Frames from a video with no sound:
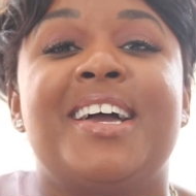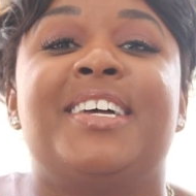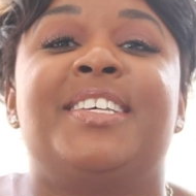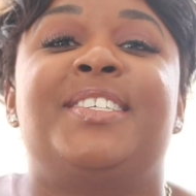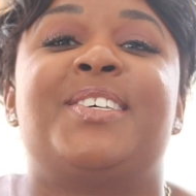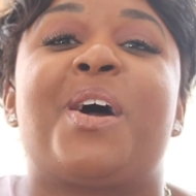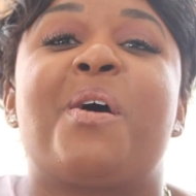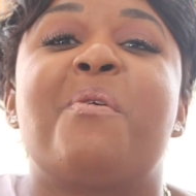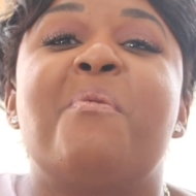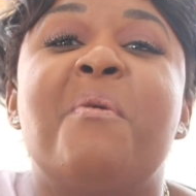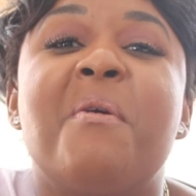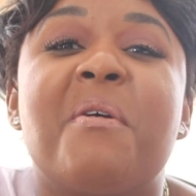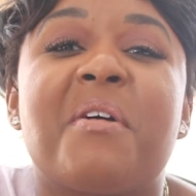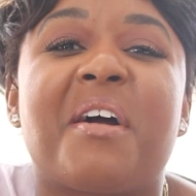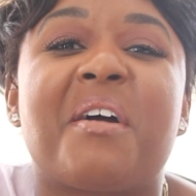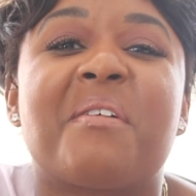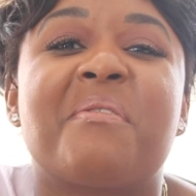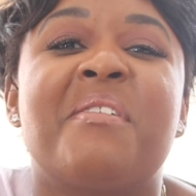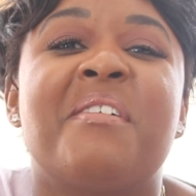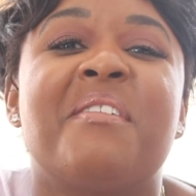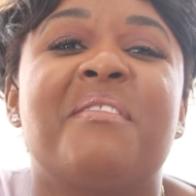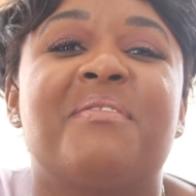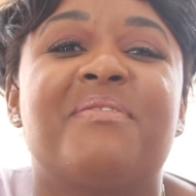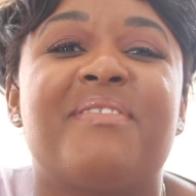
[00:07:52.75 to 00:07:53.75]
So I woke
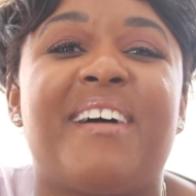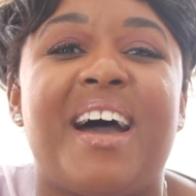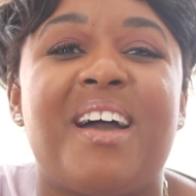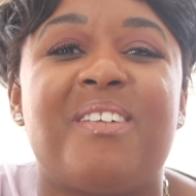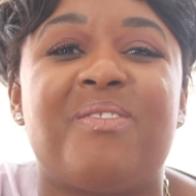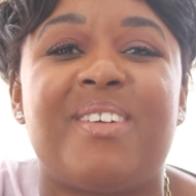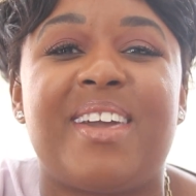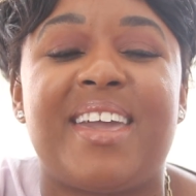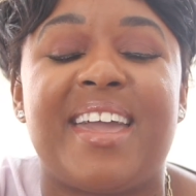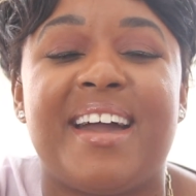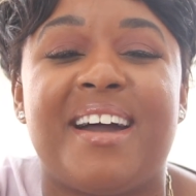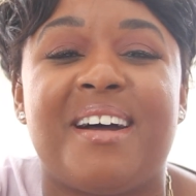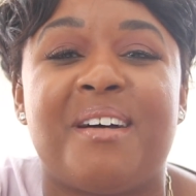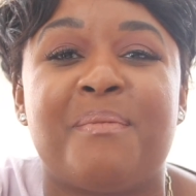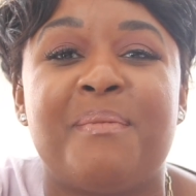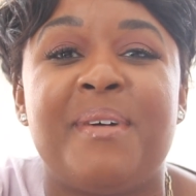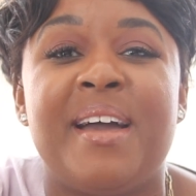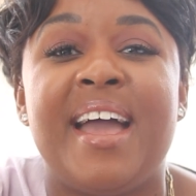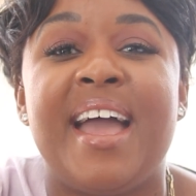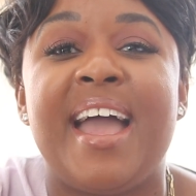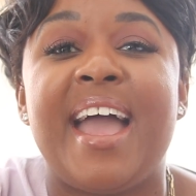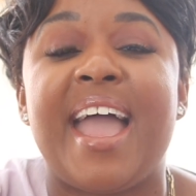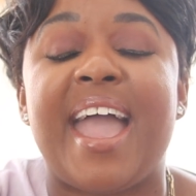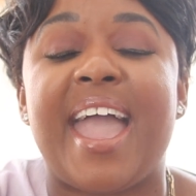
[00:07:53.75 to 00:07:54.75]
up at 5 a.m.,
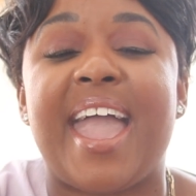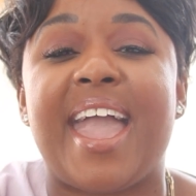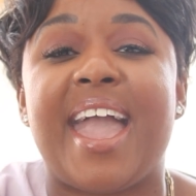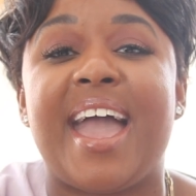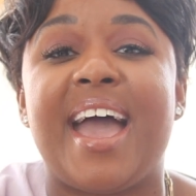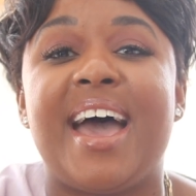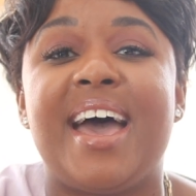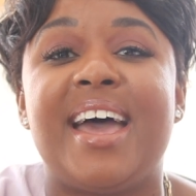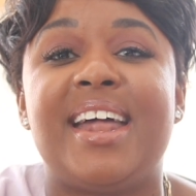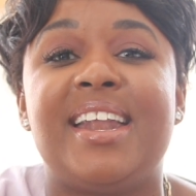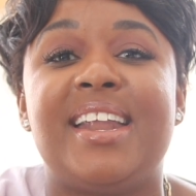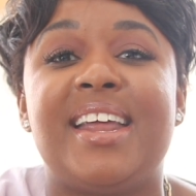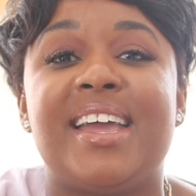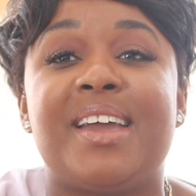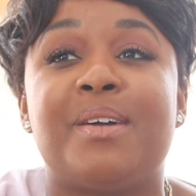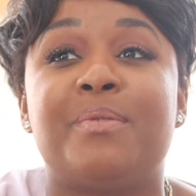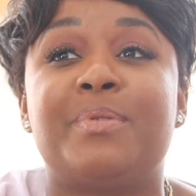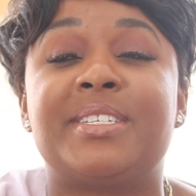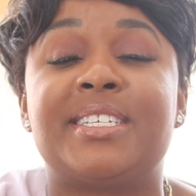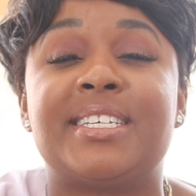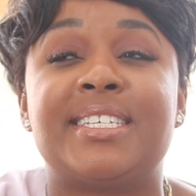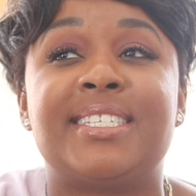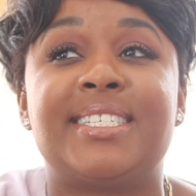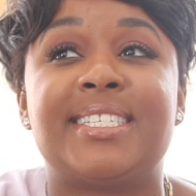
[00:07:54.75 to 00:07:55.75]
and it
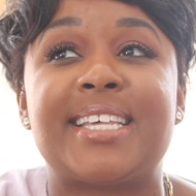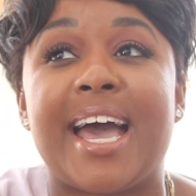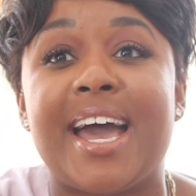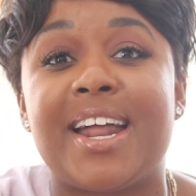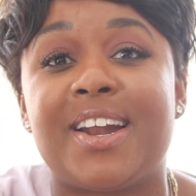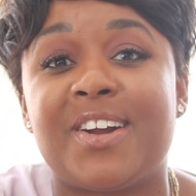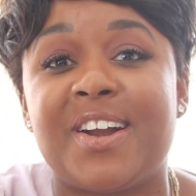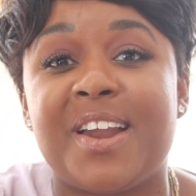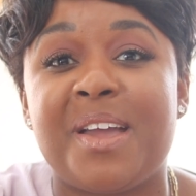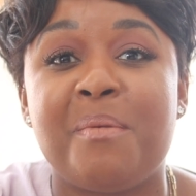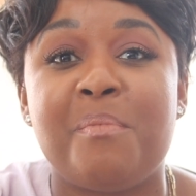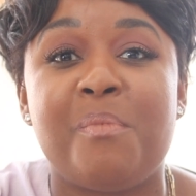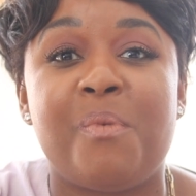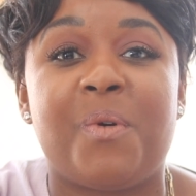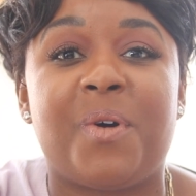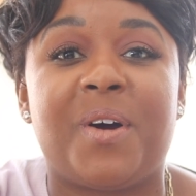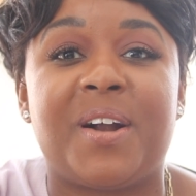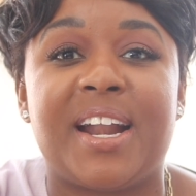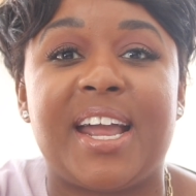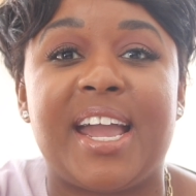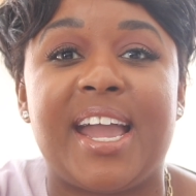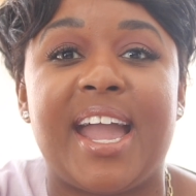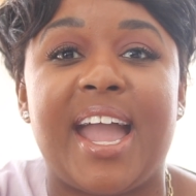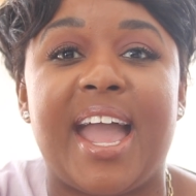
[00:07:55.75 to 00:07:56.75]
was a Saturday
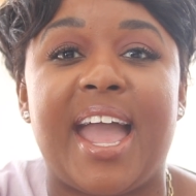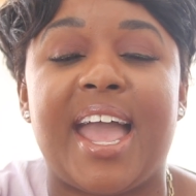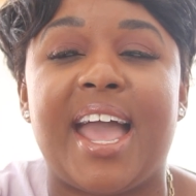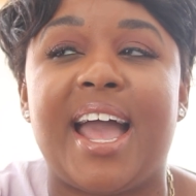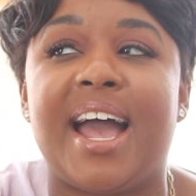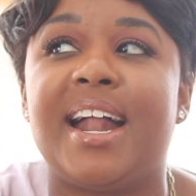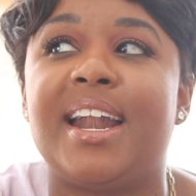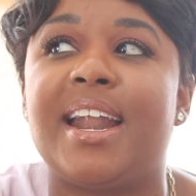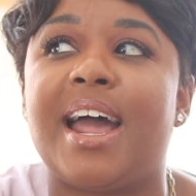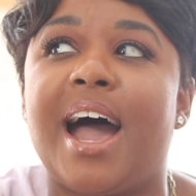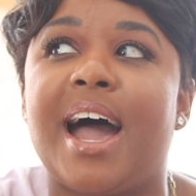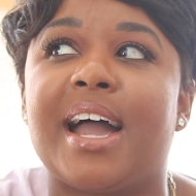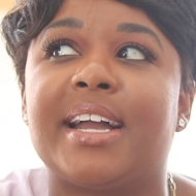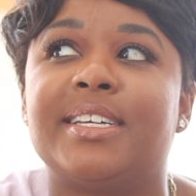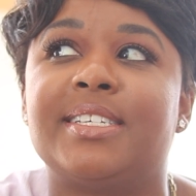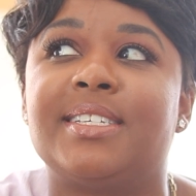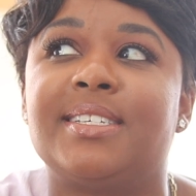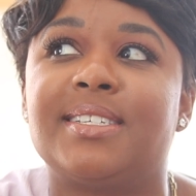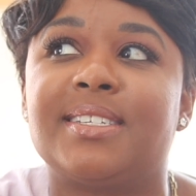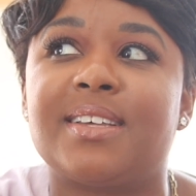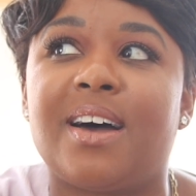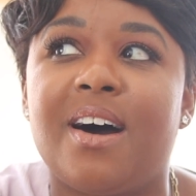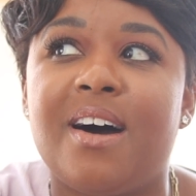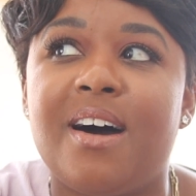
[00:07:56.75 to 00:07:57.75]
morning, and I
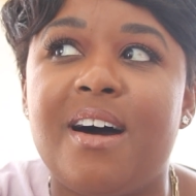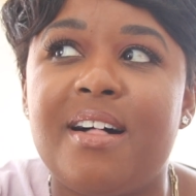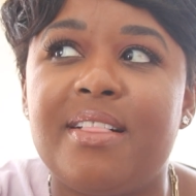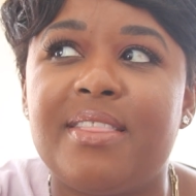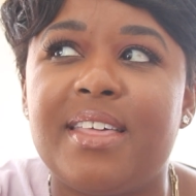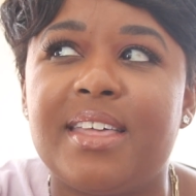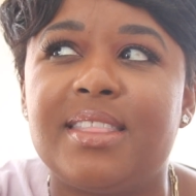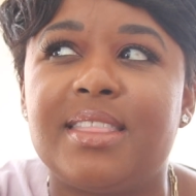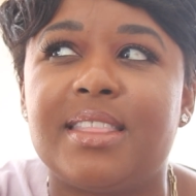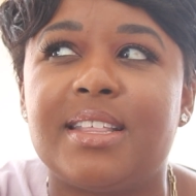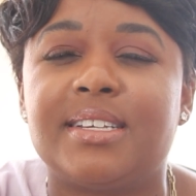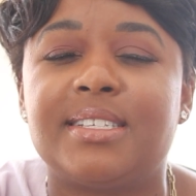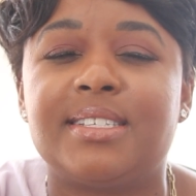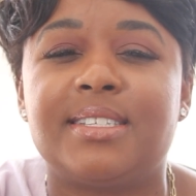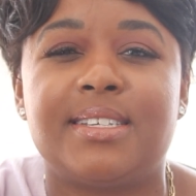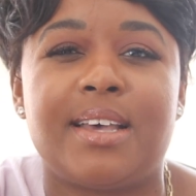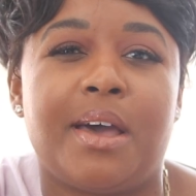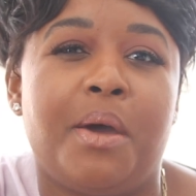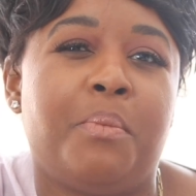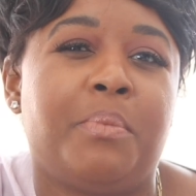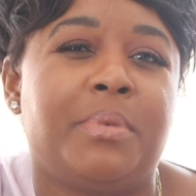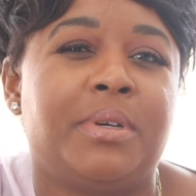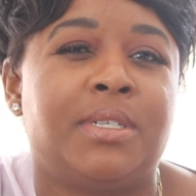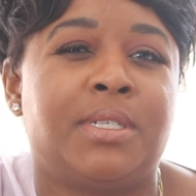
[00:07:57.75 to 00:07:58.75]
saw that the
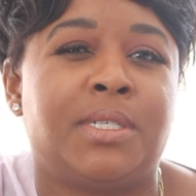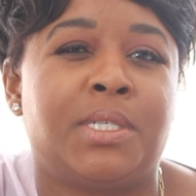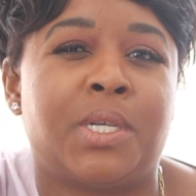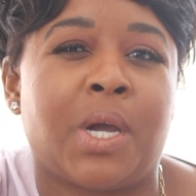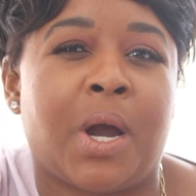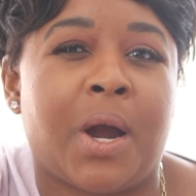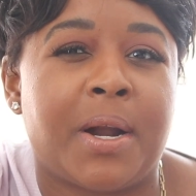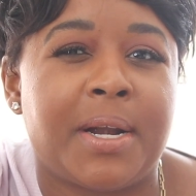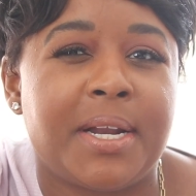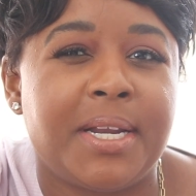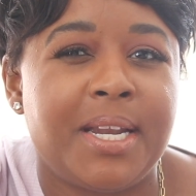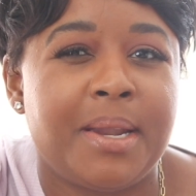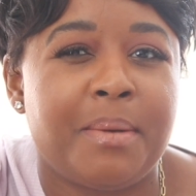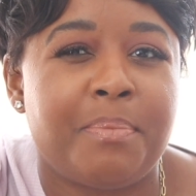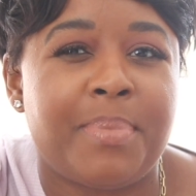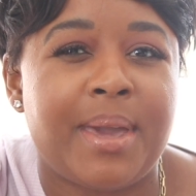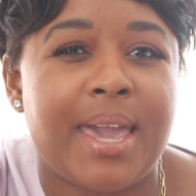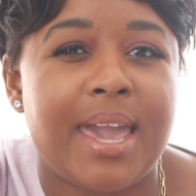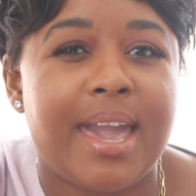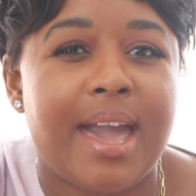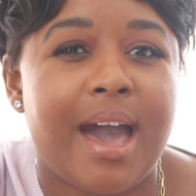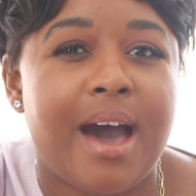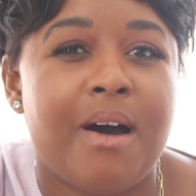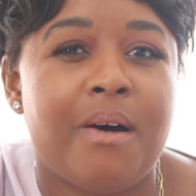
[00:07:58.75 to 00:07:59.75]
sun was starting to
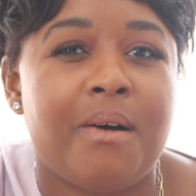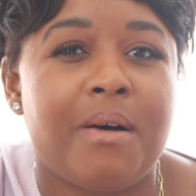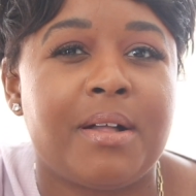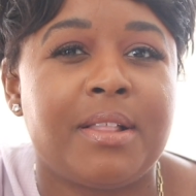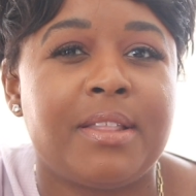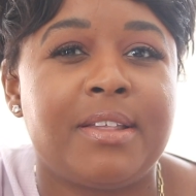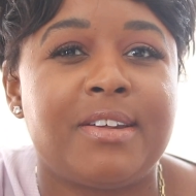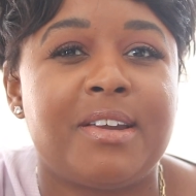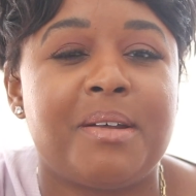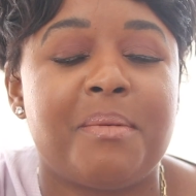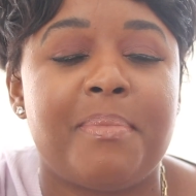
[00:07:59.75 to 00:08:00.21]
peek out a little